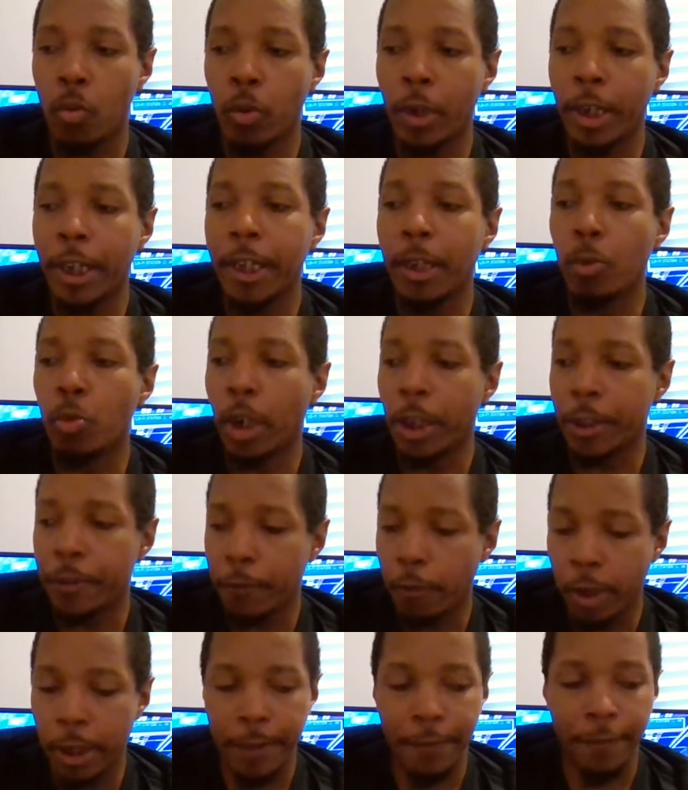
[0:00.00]
what he wants
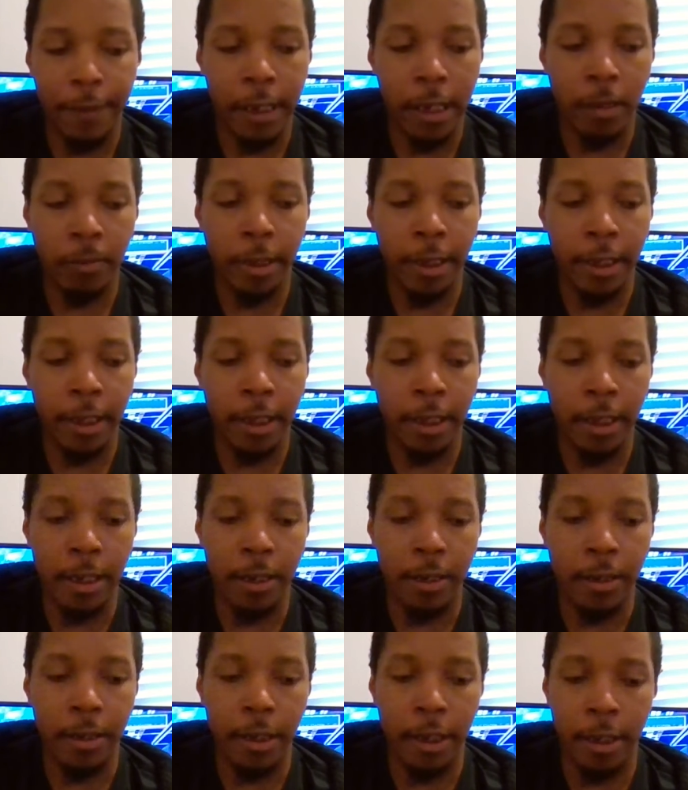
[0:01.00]
for his family,
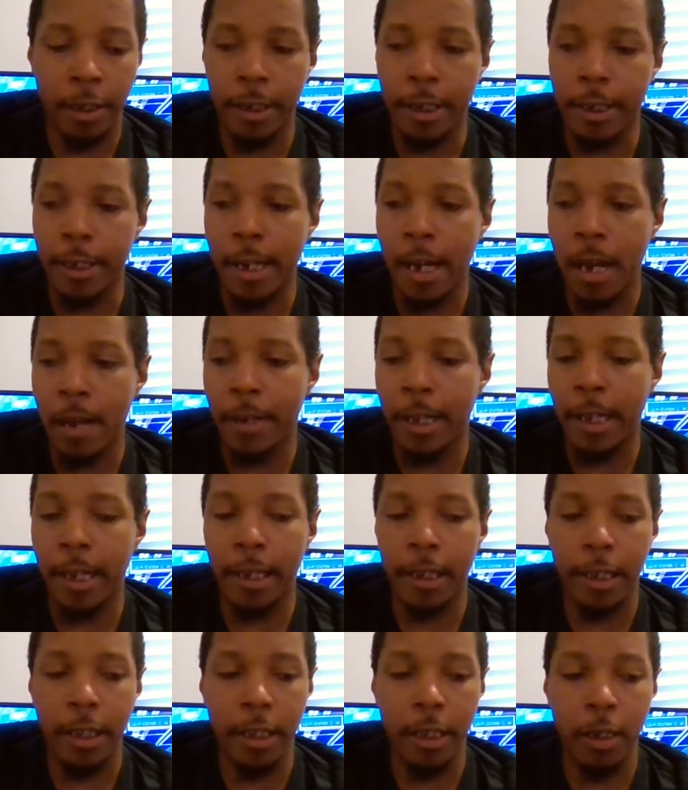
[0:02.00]
and the time
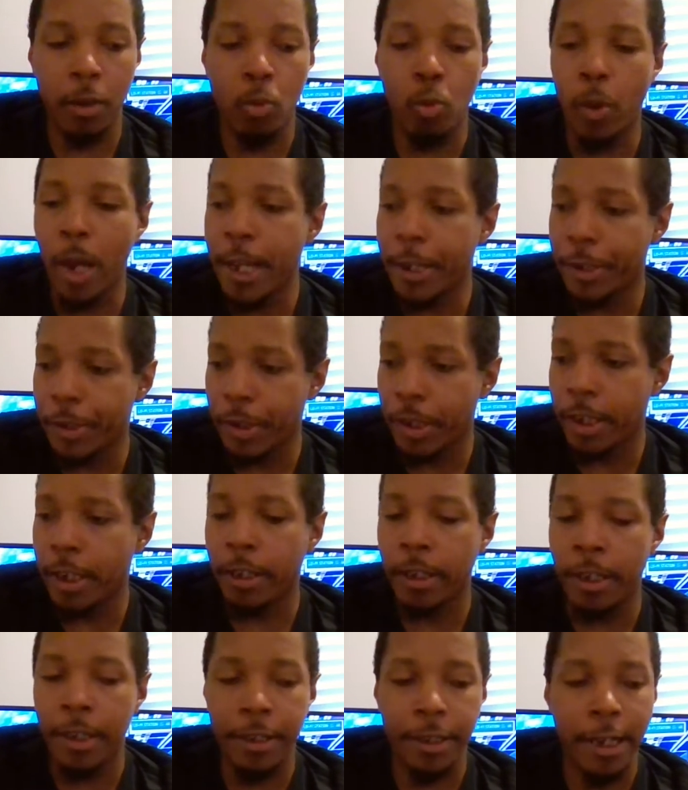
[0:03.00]
that he wasted
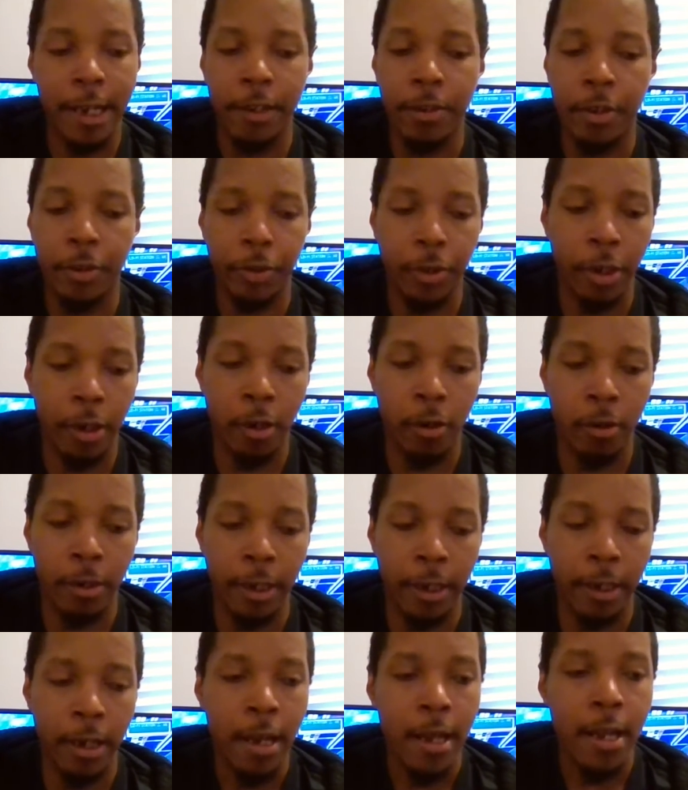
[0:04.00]
and this, that, and the
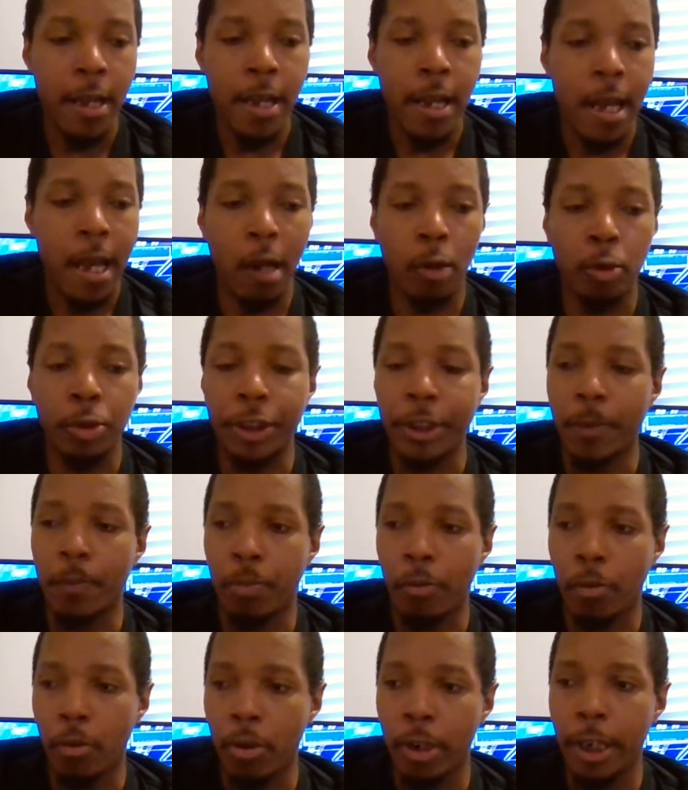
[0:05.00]
third, and how it's
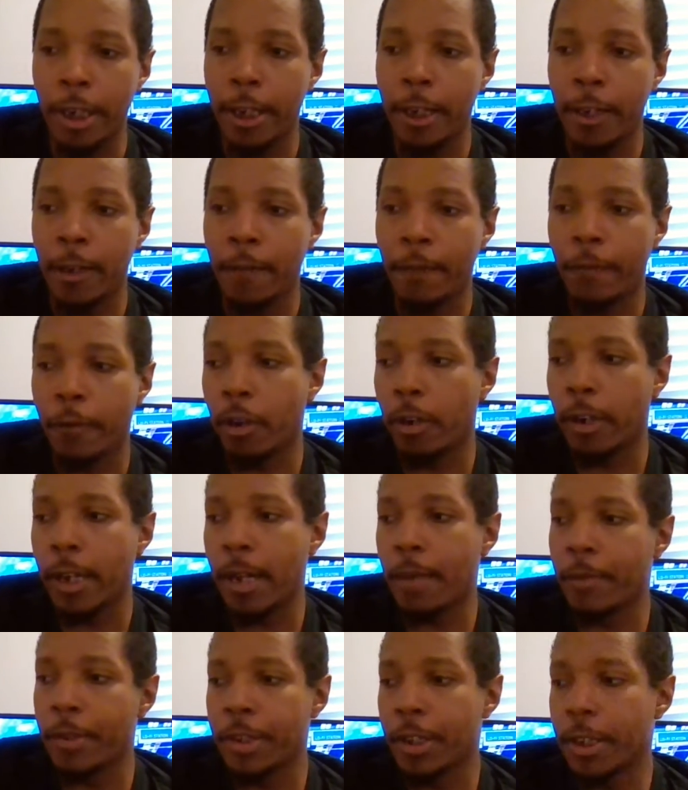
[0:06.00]
important for
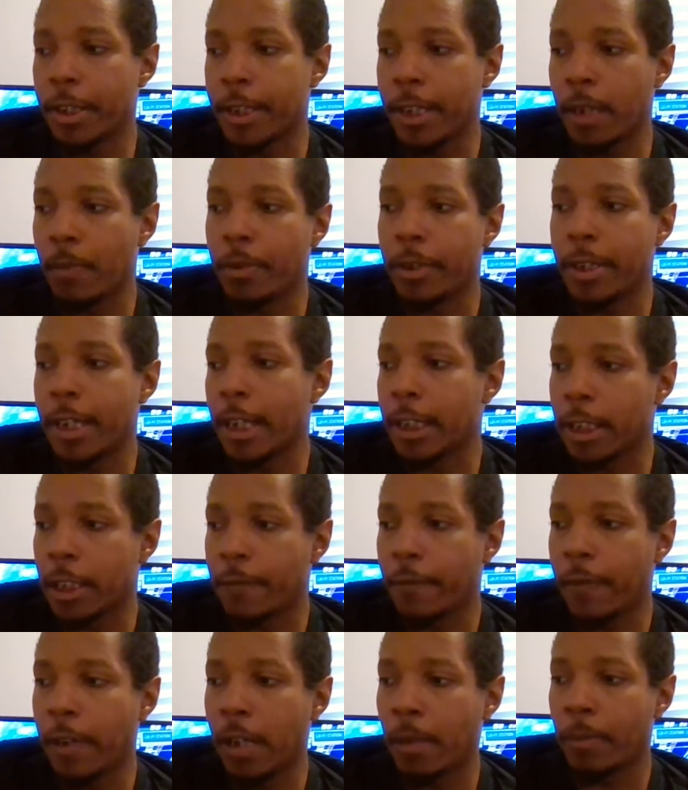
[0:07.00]
him to sit there and protect
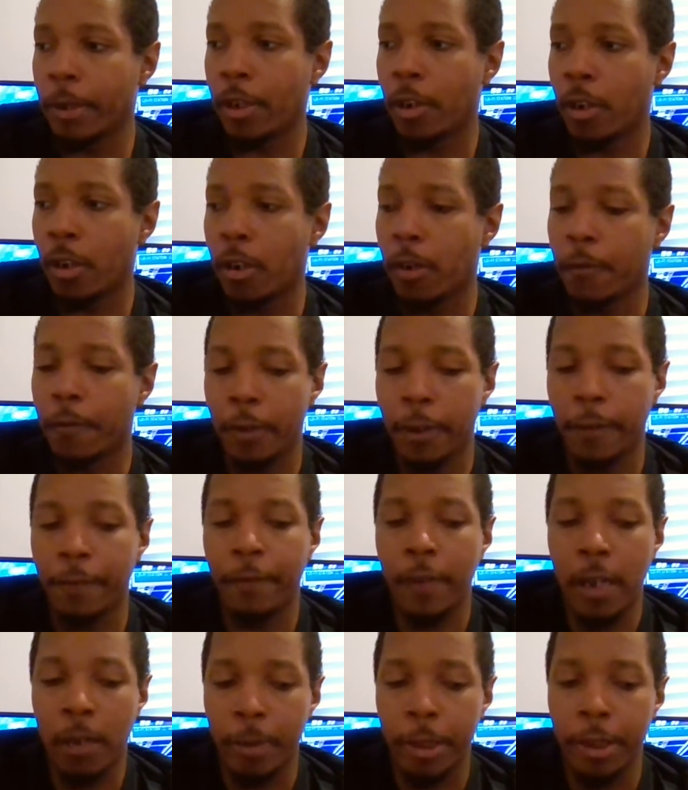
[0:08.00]
his family, or for the
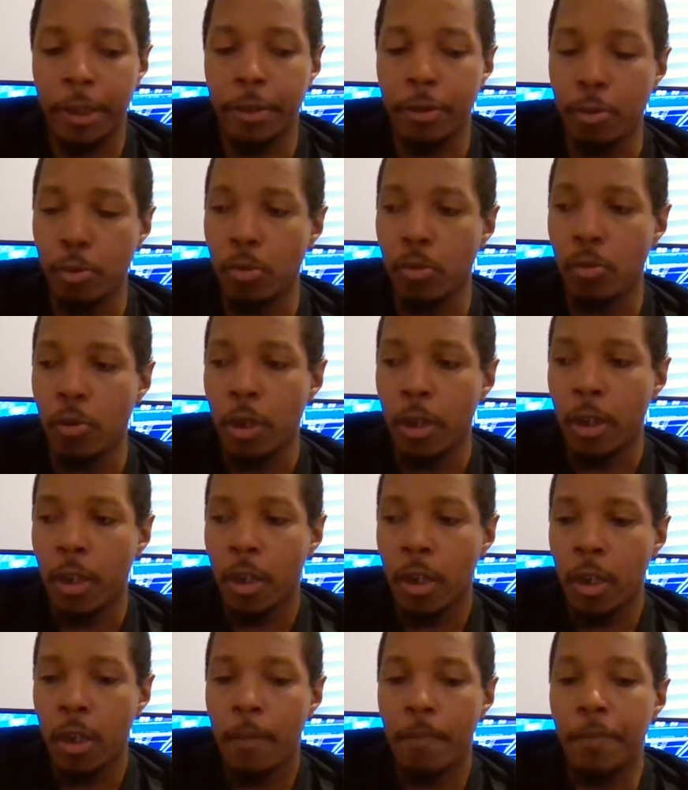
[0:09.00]
family to
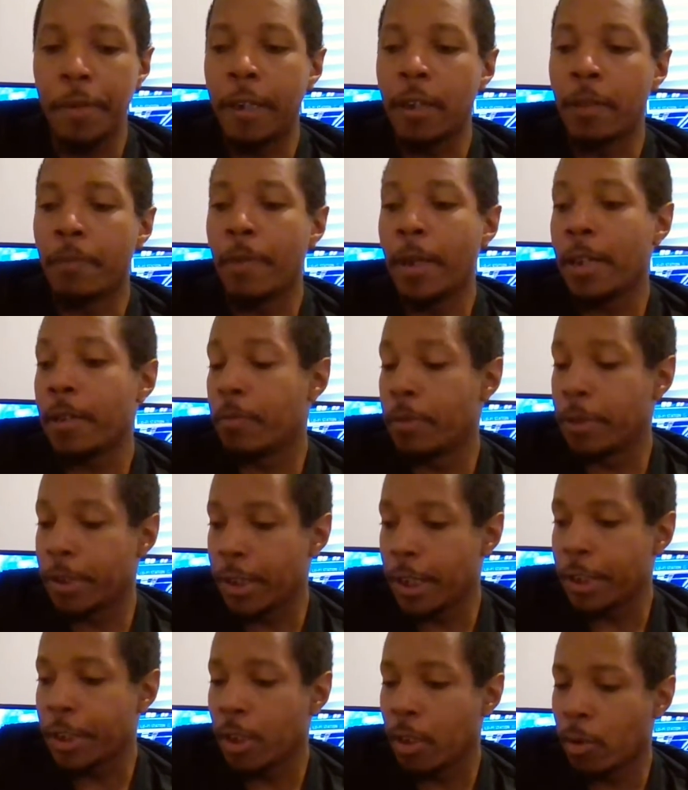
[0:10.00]
be in a better
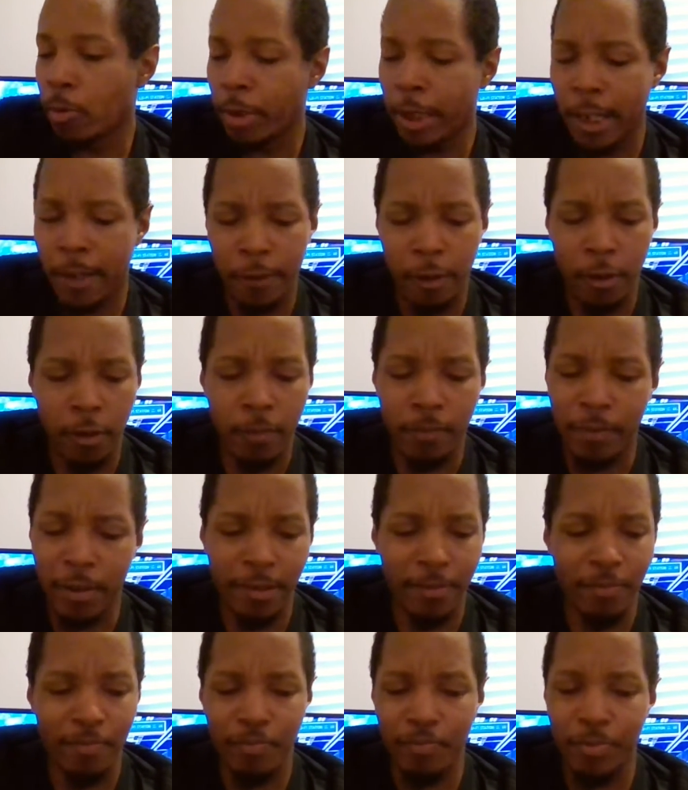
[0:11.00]
position or whatever,
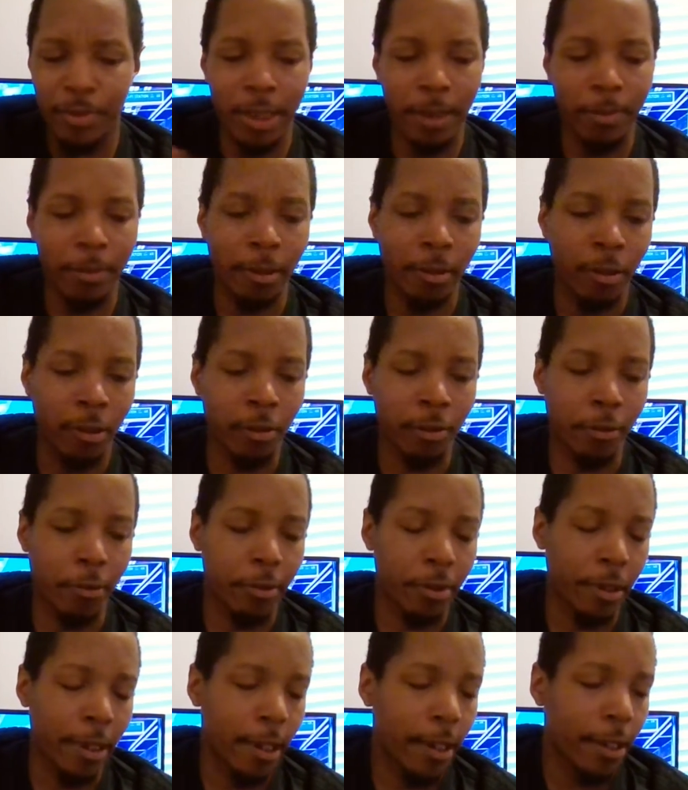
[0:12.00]
something along
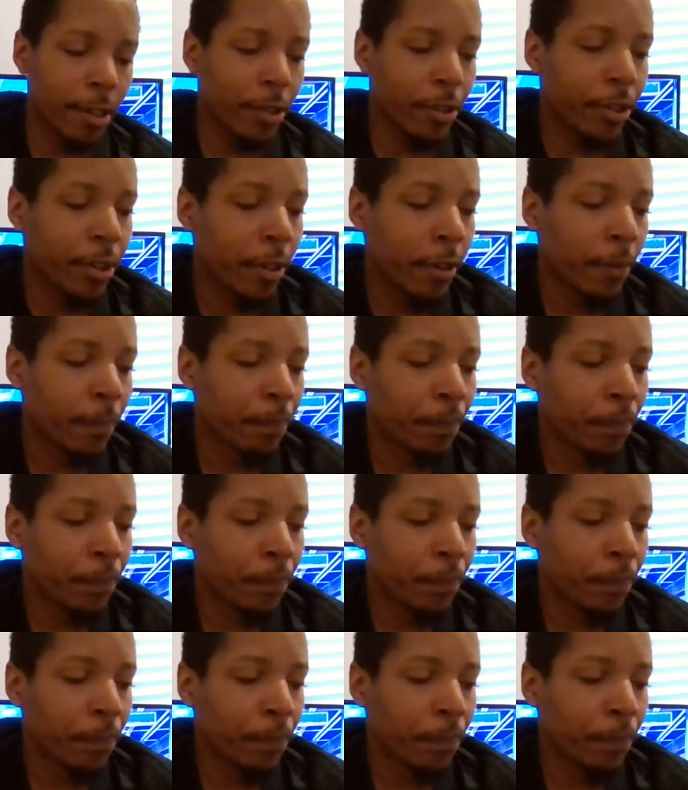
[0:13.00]
those lines.